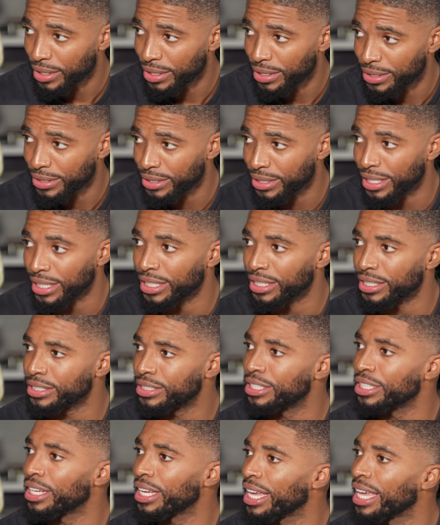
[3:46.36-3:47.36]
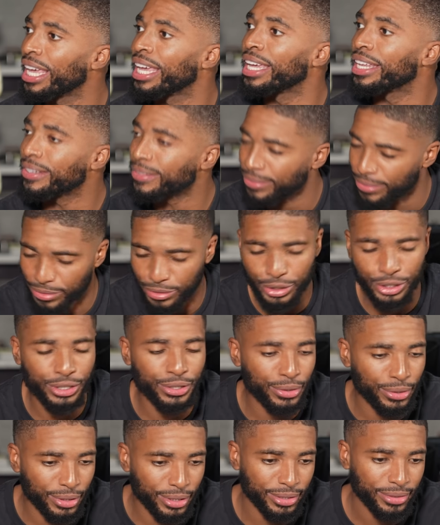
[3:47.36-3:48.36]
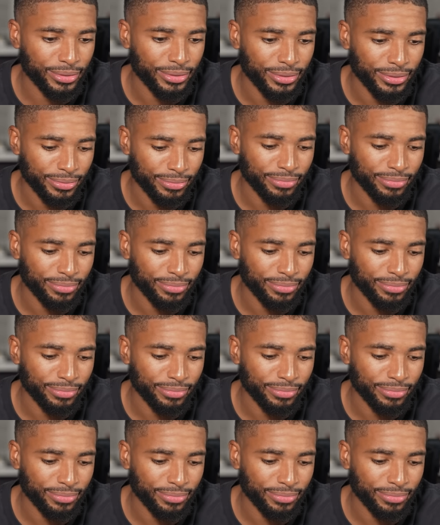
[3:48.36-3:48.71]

down to, like, uh, the, to the, wire. Sure. Like it's